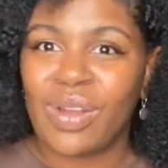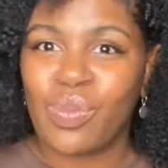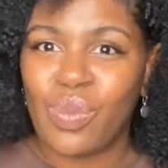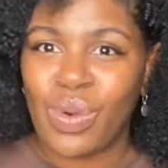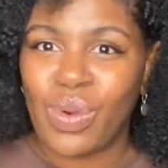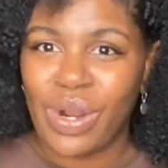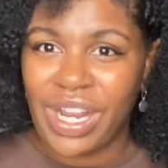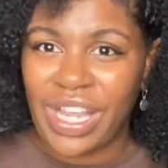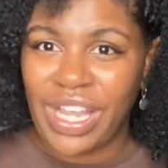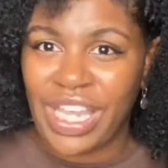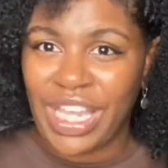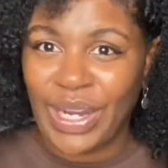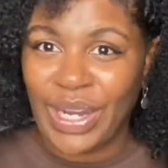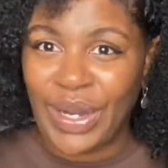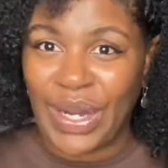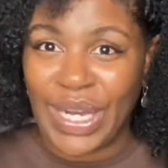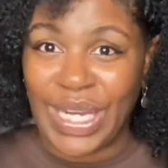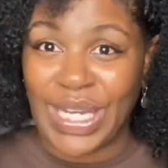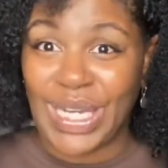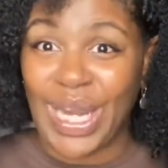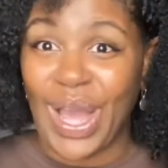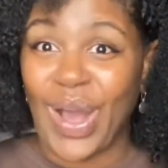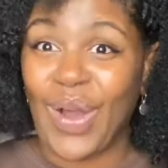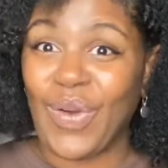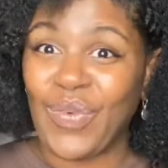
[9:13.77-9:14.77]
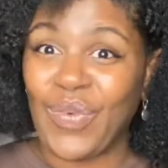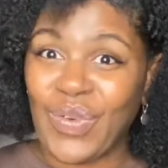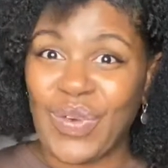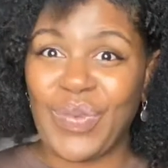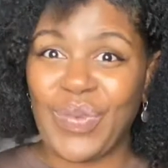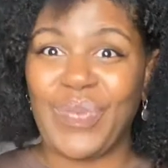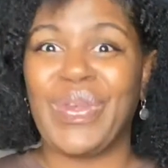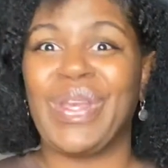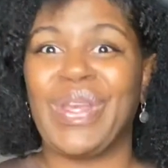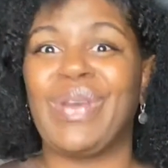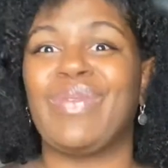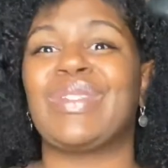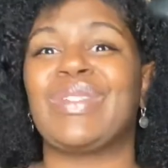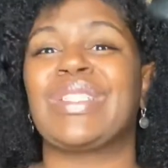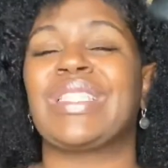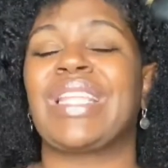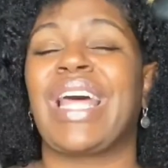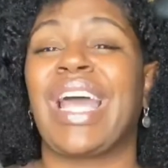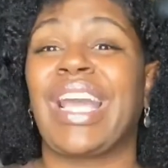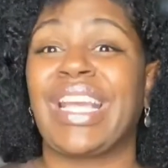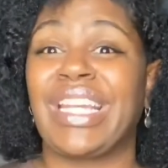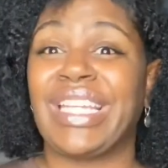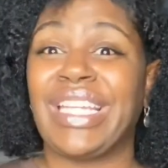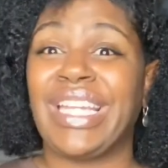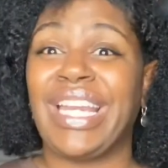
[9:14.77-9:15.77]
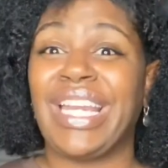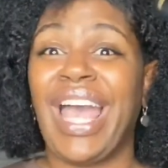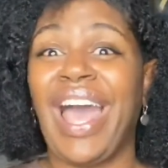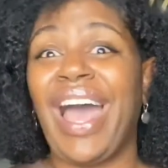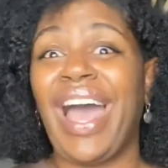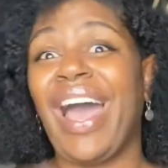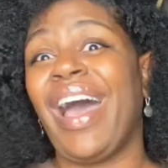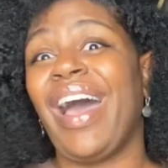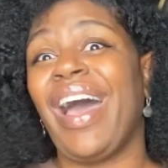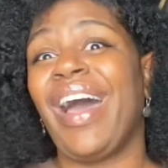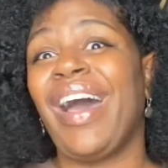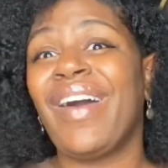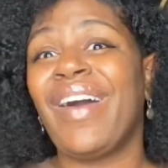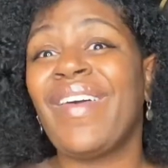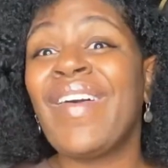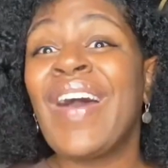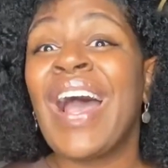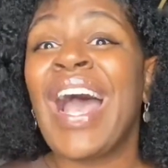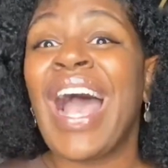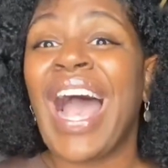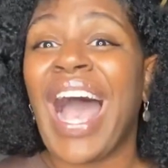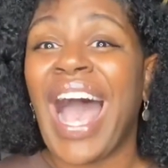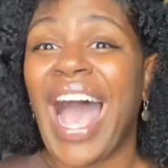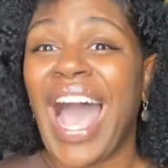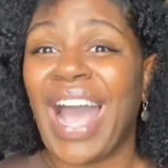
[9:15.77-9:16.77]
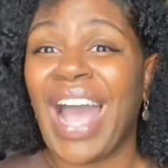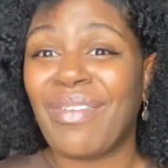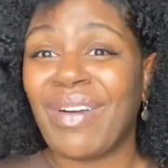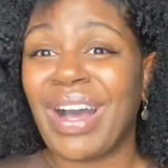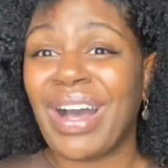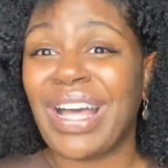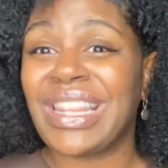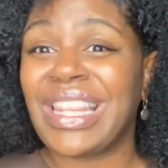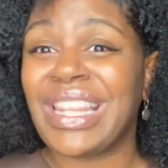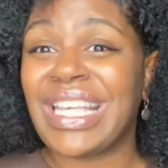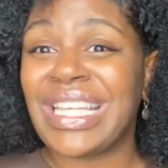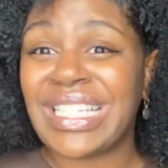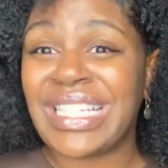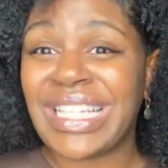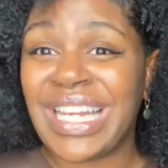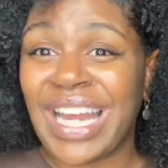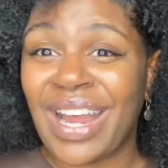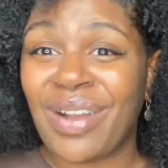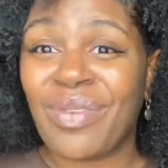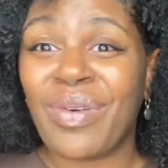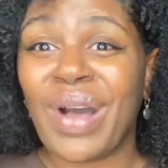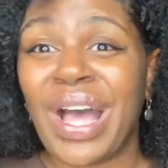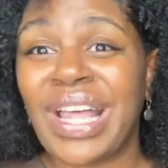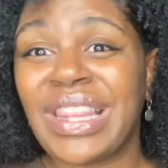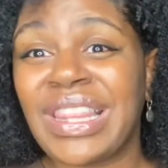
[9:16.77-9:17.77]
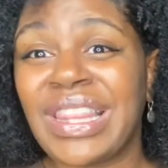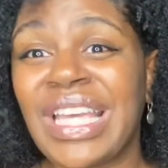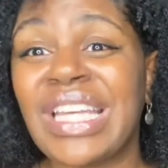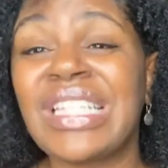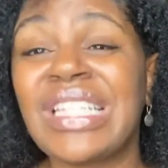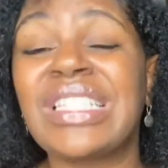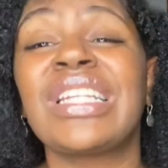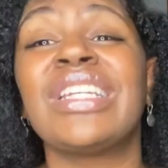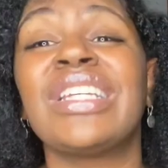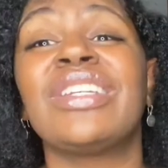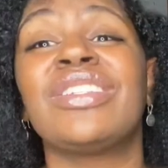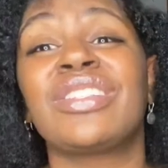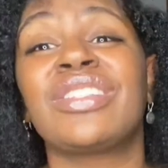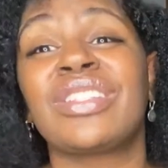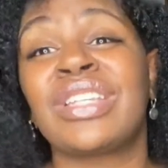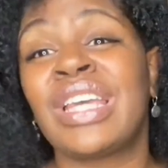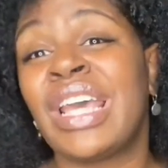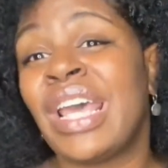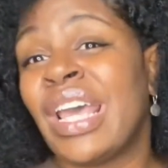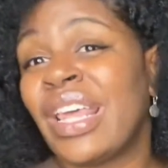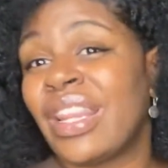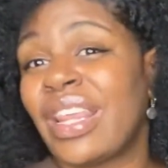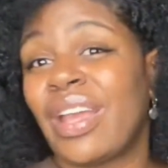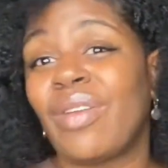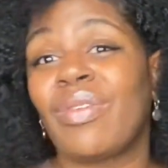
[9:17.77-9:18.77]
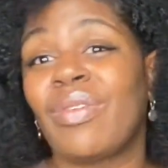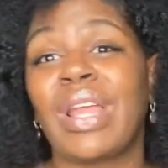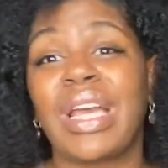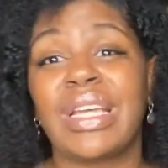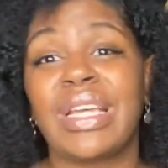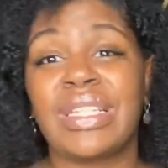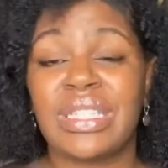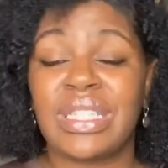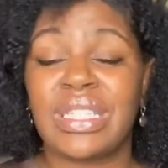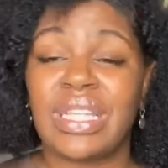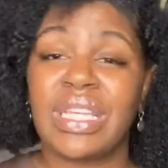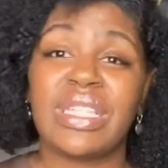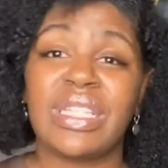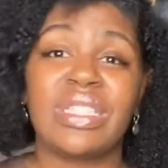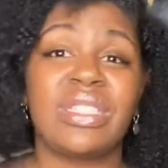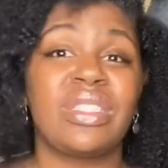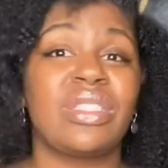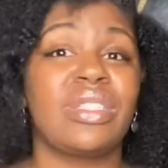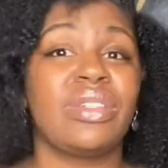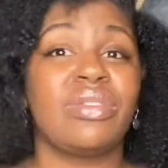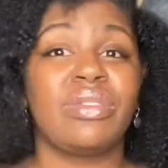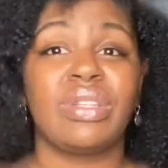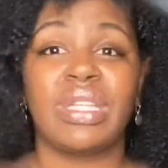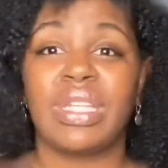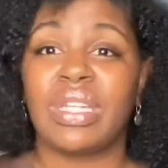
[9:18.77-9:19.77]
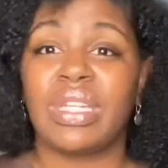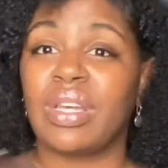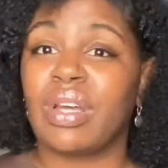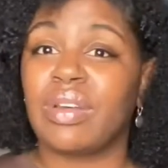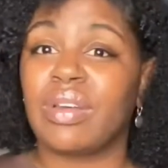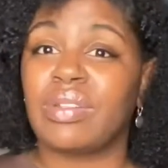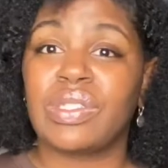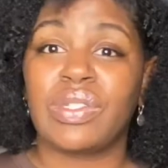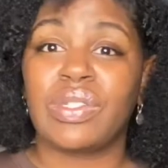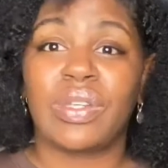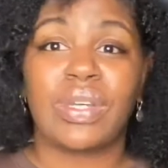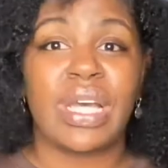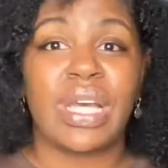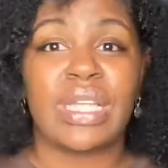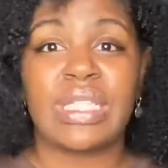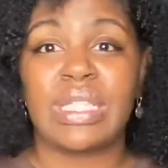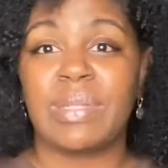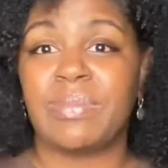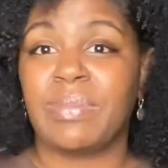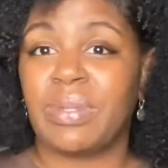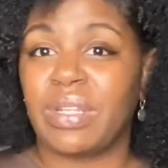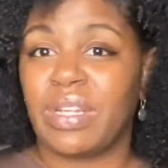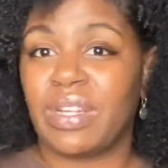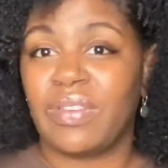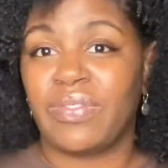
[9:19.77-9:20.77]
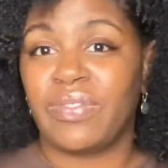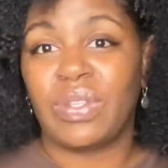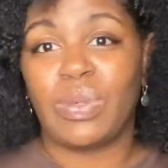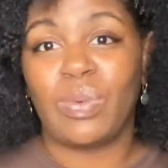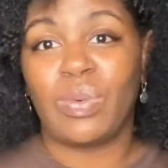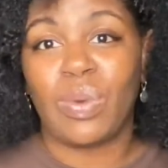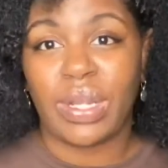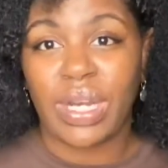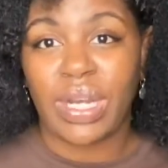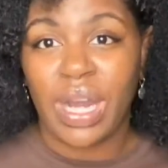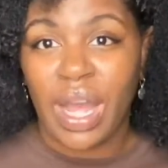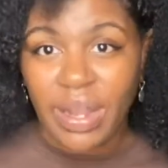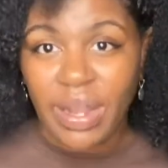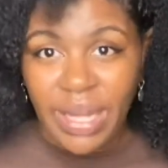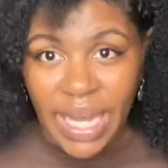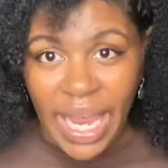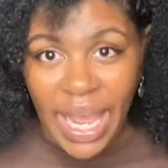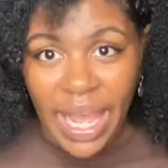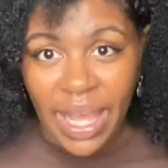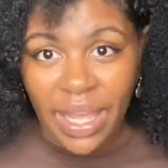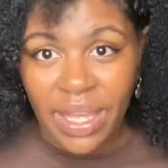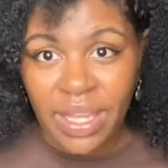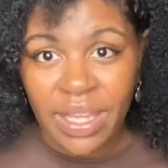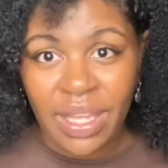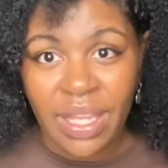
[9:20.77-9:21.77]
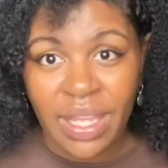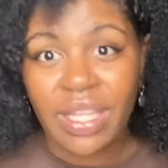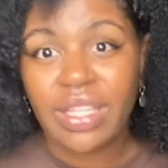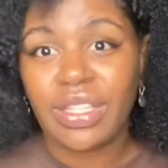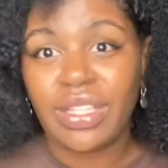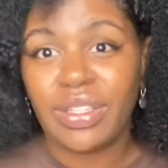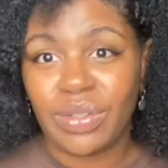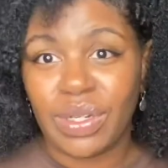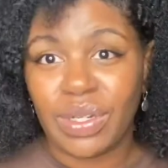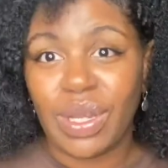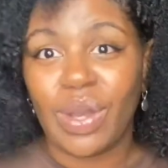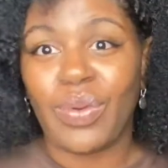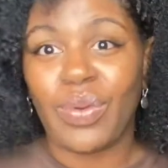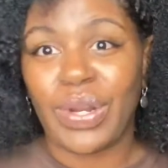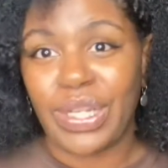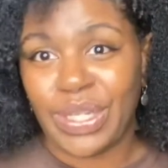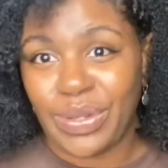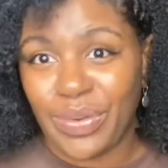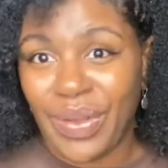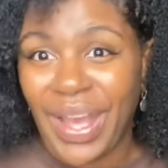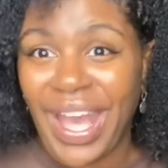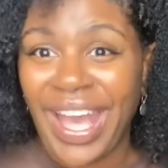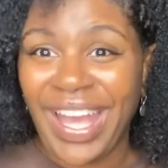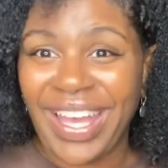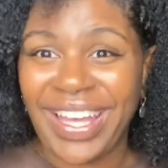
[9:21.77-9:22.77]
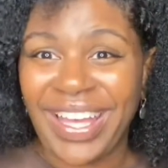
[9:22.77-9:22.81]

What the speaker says: hearing no for me was like, no, I want this and I want this. And they were like, sis, you need to go to a custom builder if you want all that. You know where you at.